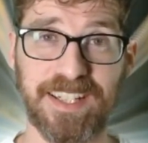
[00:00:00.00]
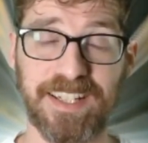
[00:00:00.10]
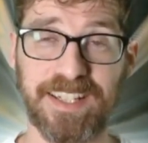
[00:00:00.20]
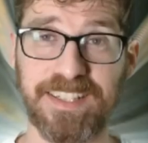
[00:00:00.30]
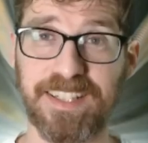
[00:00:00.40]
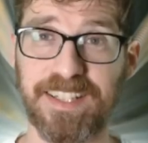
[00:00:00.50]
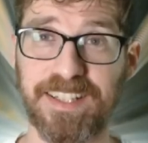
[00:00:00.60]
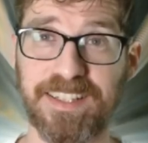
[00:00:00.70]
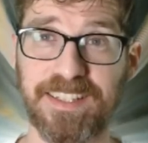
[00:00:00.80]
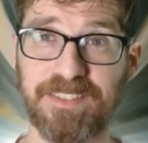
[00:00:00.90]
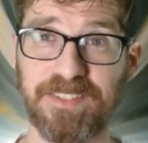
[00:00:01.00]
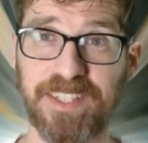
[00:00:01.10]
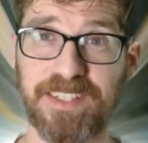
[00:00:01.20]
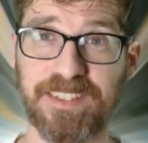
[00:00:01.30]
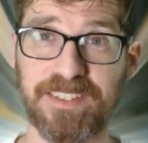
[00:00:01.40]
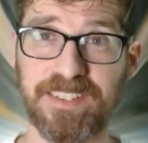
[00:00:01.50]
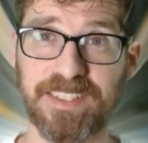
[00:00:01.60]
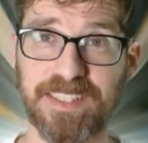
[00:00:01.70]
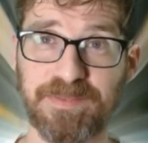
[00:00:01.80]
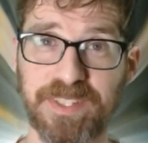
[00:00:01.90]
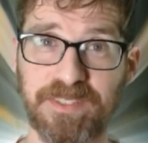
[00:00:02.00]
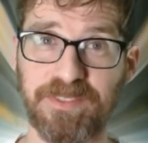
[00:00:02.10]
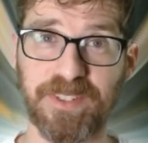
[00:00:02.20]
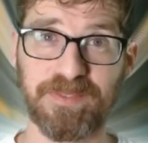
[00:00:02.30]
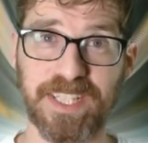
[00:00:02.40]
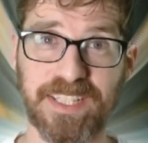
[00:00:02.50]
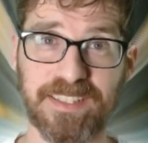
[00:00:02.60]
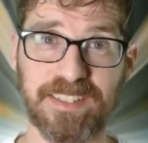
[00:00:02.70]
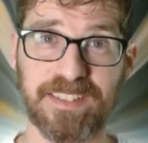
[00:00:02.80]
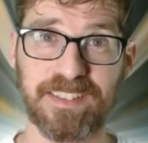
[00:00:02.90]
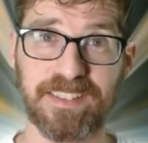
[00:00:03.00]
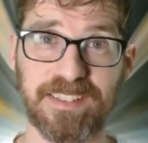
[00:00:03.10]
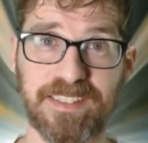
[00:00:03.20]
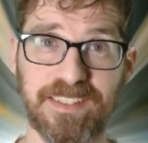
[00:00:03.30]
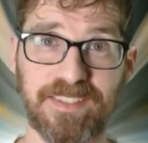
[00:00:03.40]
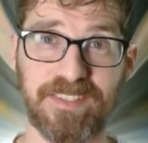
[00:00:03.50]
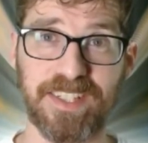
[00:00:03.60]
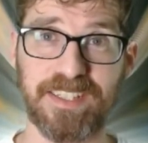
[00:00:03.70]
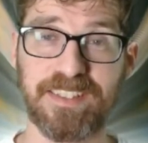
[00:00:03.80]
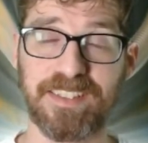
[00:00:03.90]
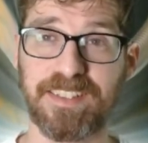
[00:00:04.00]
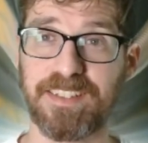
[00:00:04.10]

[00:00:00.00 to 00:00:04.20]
And uh, I think we all learned something from that, right?